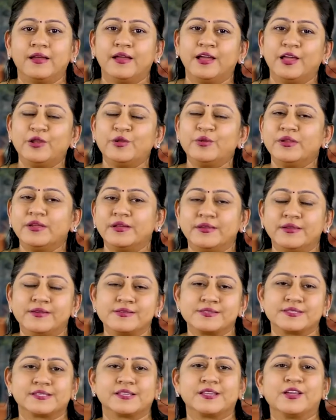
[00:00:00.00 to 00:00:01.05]
Hello
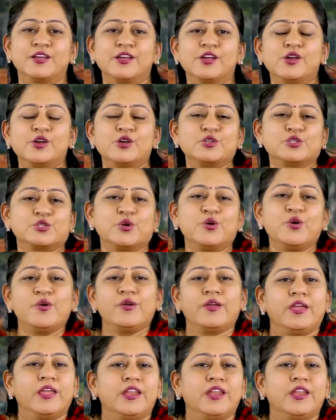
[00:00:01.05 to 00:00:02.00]
learners. So